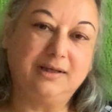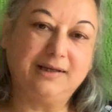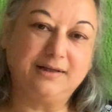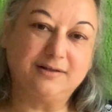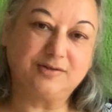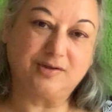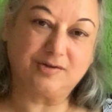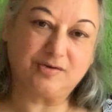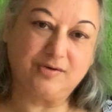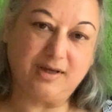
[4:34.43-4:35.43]
lead us
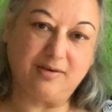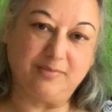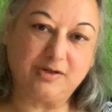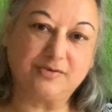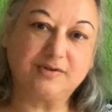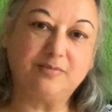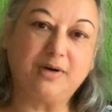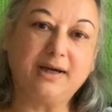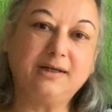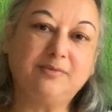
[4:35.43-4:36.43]
astray because the
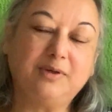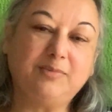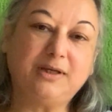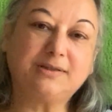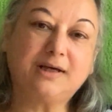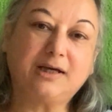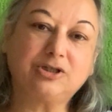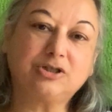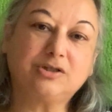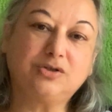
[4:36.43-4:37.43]
mind may be
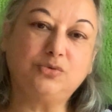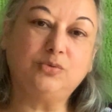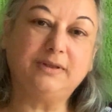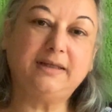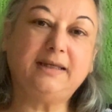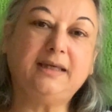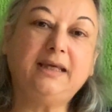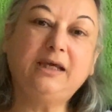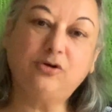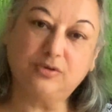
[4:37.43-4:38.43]
attached to
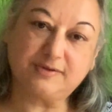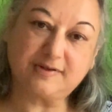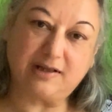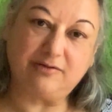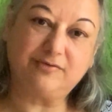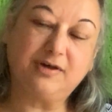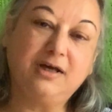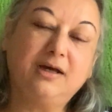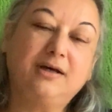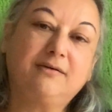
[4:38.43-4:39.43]
the ego self
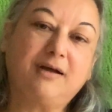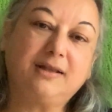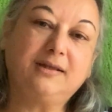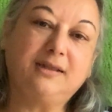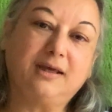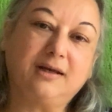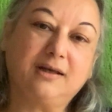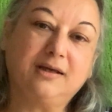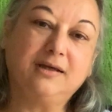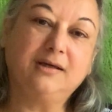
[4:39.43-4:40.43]
rather than
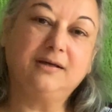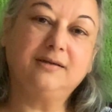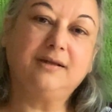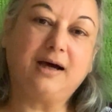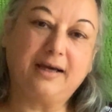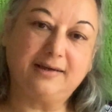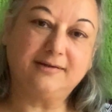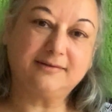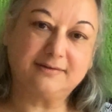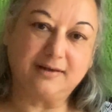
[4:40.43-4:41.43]
the
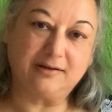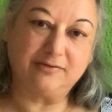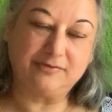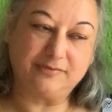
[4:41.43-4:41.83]
highest self.